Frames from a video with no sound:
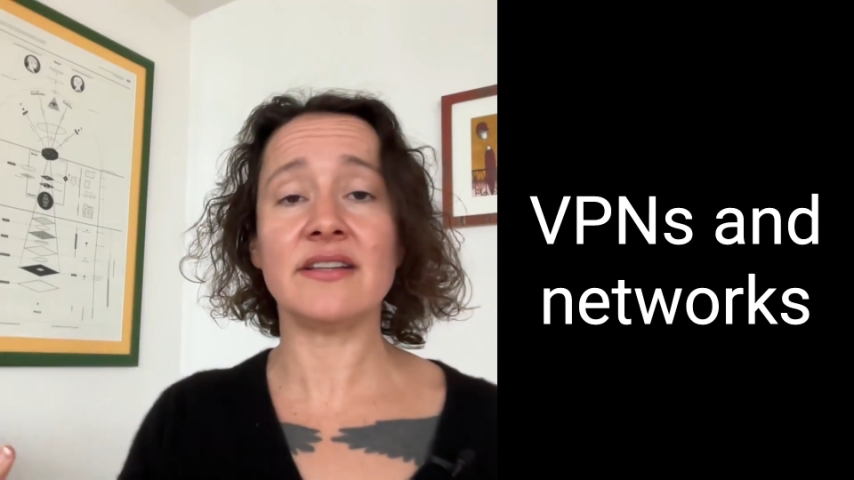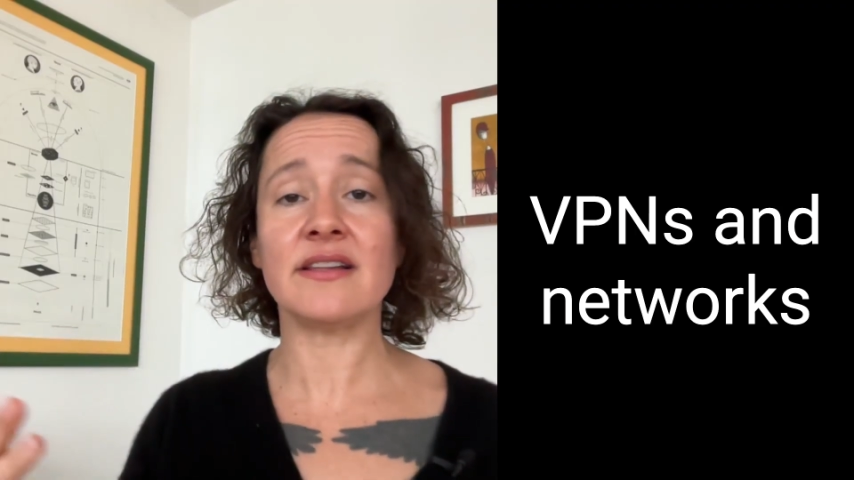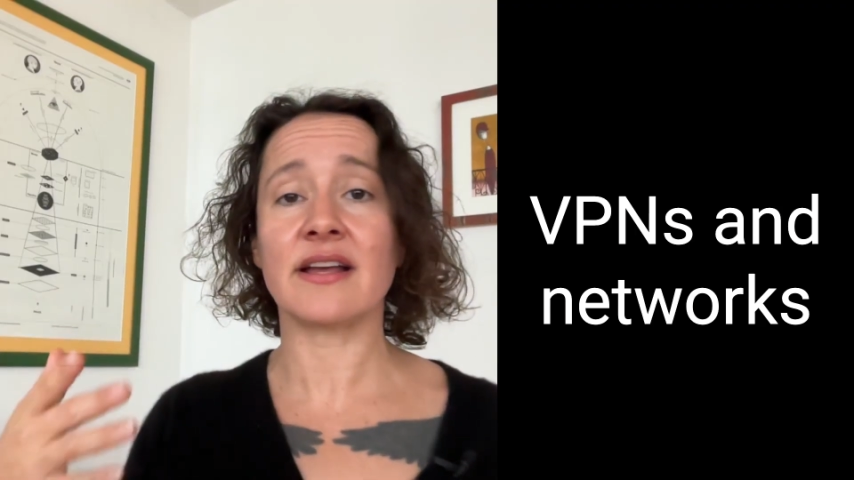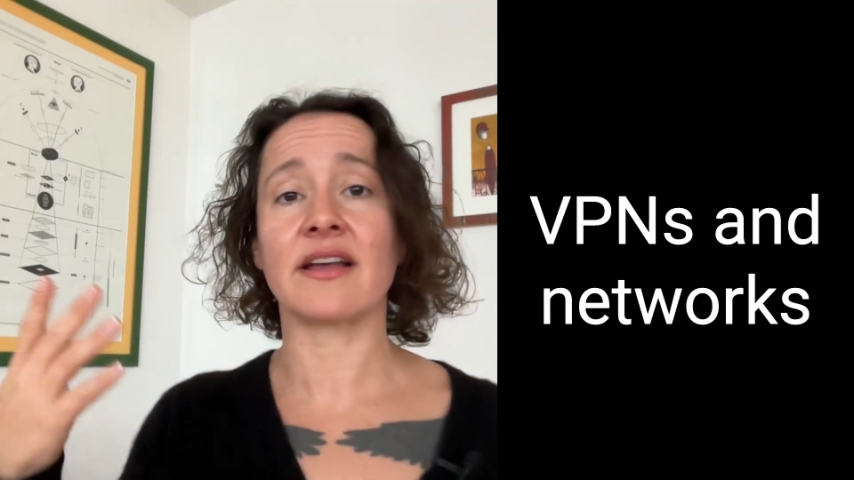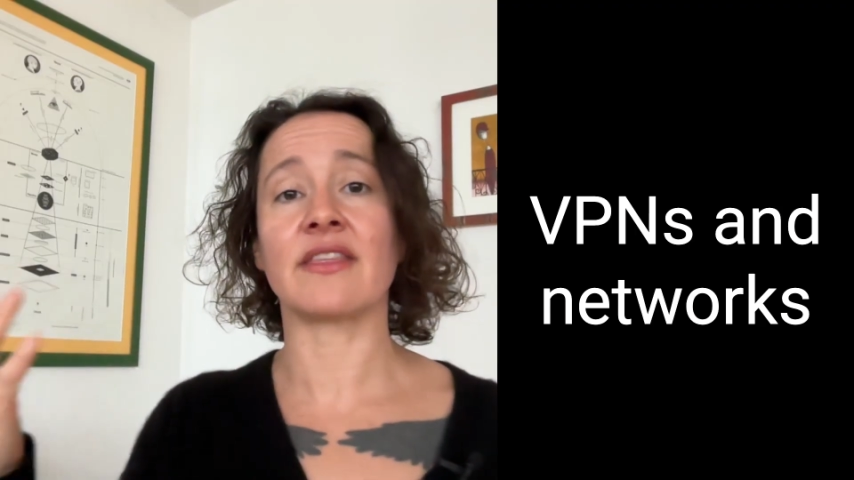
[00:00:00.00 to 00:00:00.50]

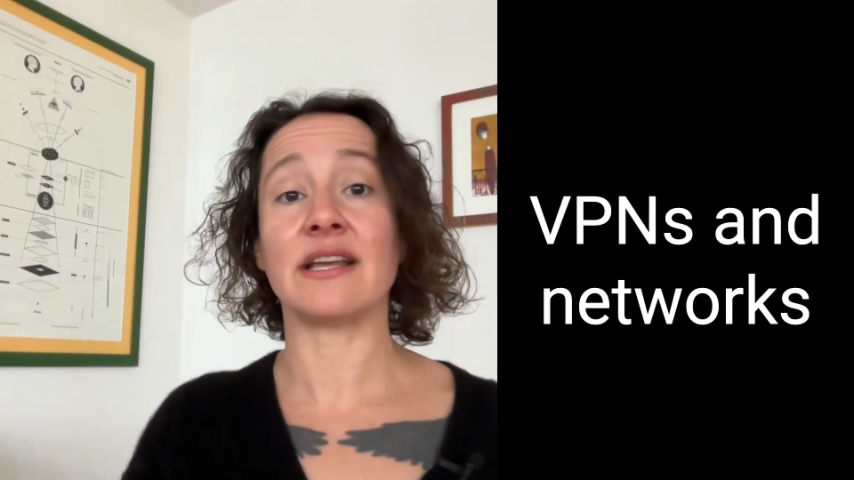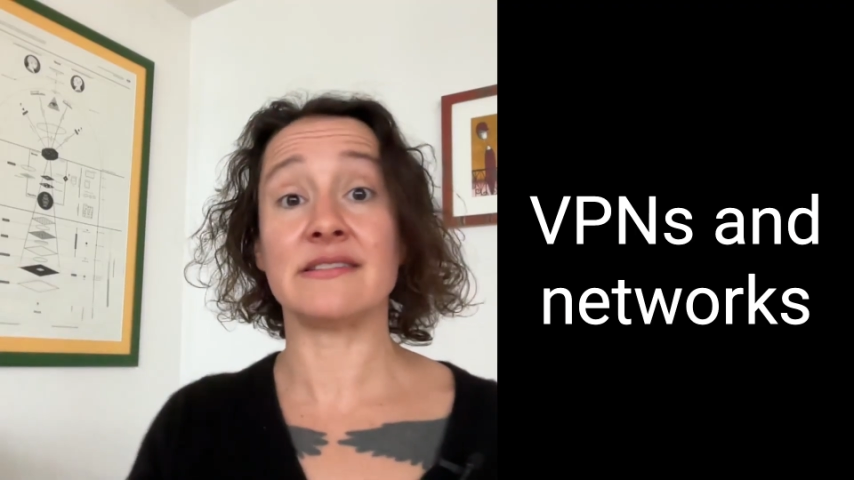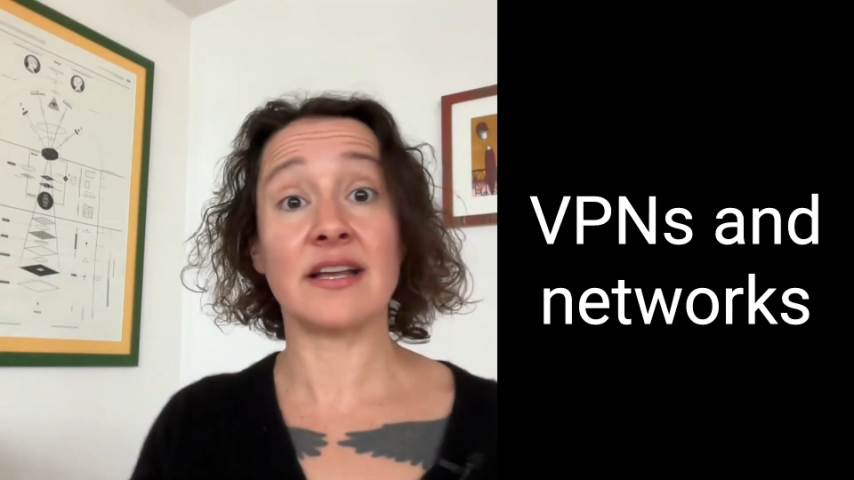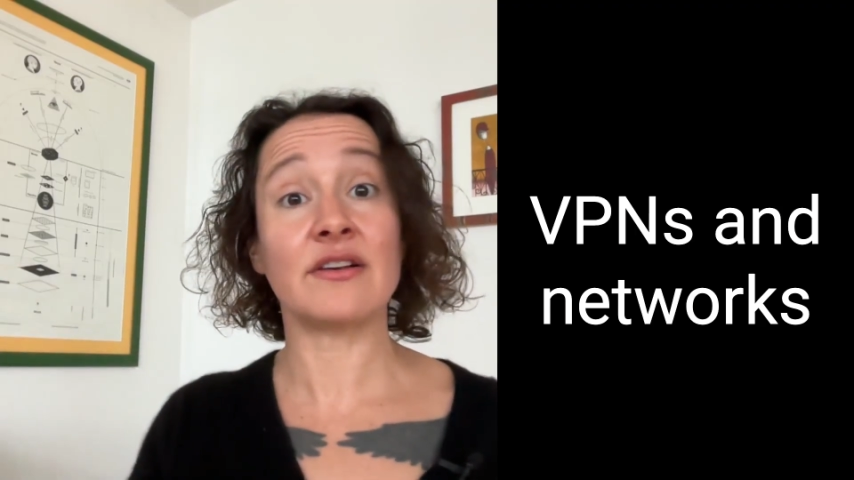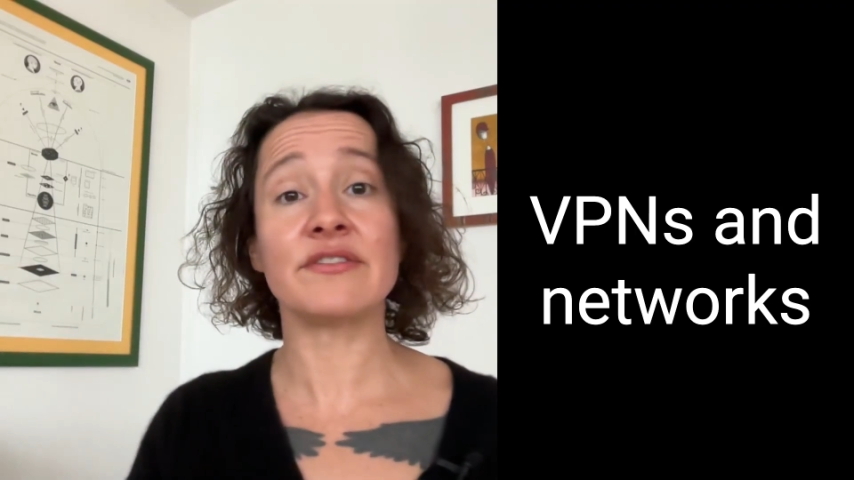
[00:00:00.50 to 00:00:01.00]
Like I think
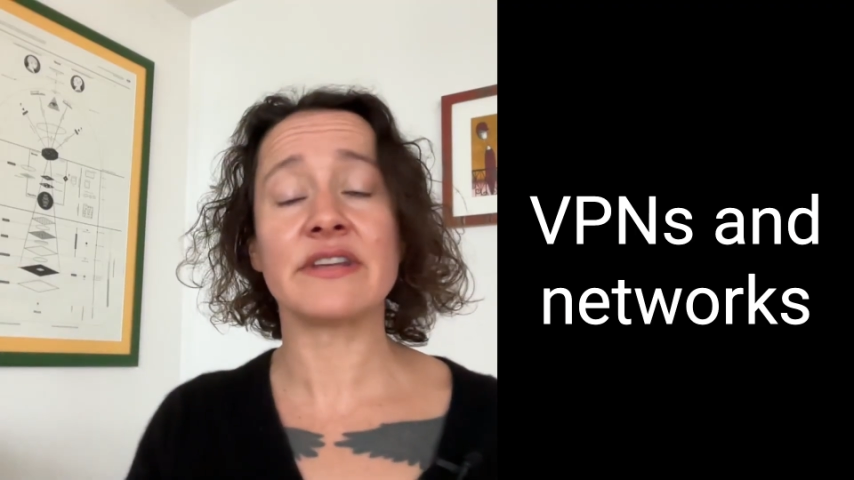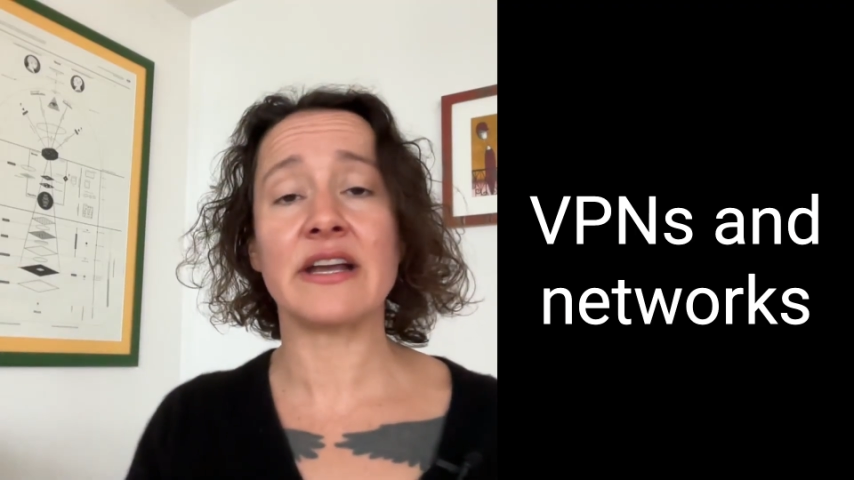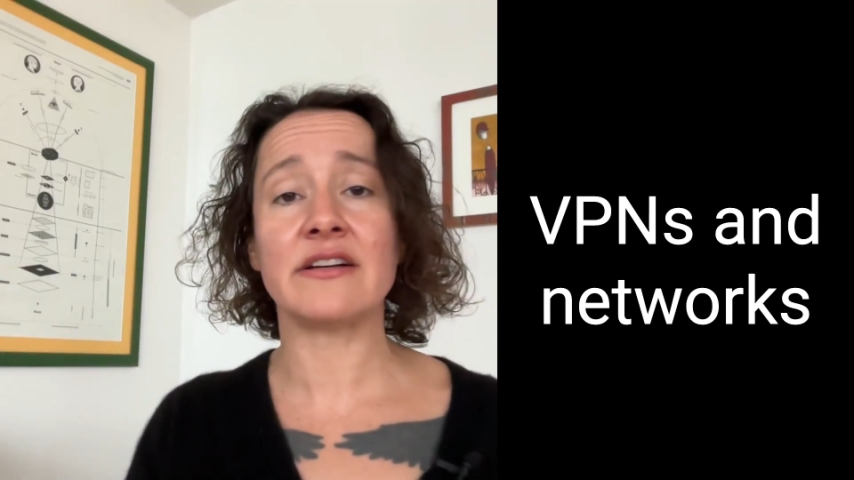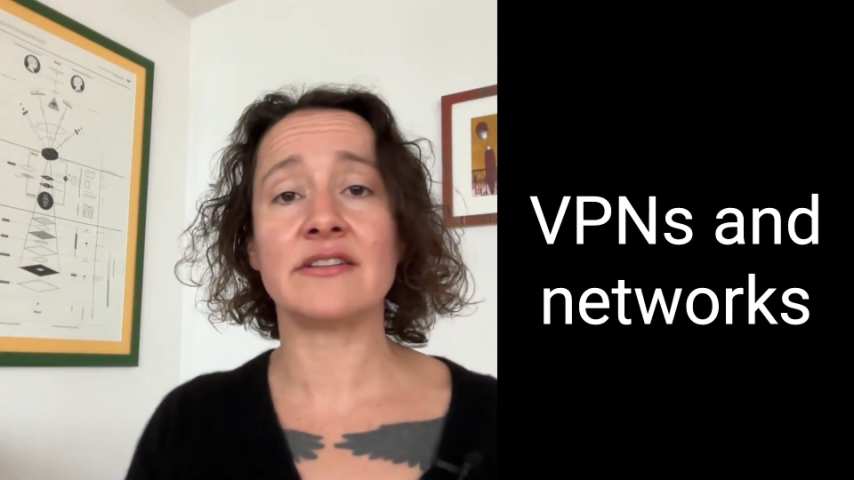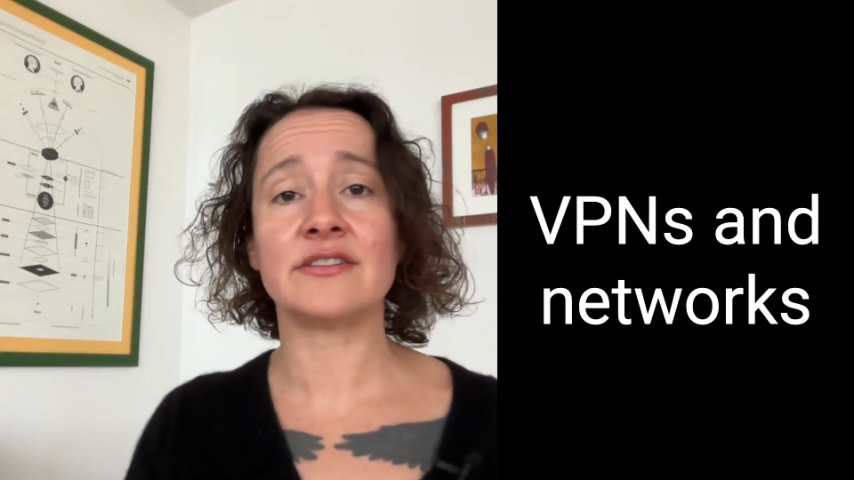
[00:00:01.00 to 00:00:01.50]

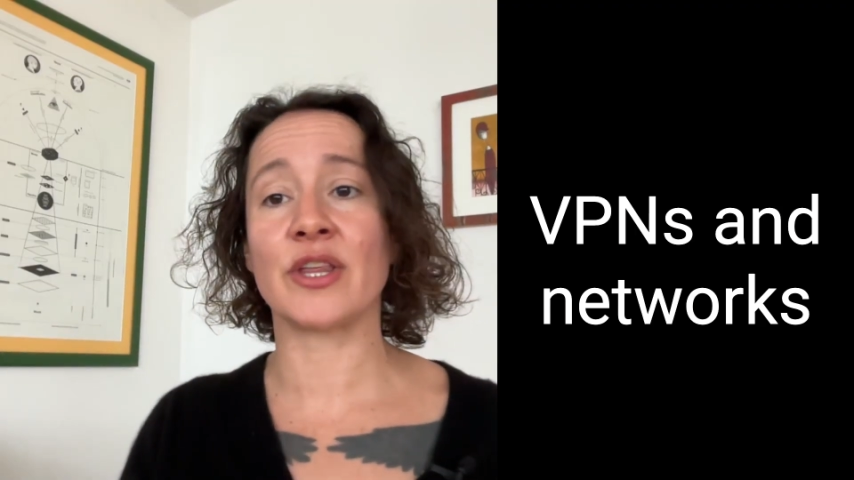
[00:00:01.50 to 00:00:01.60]
Tailscale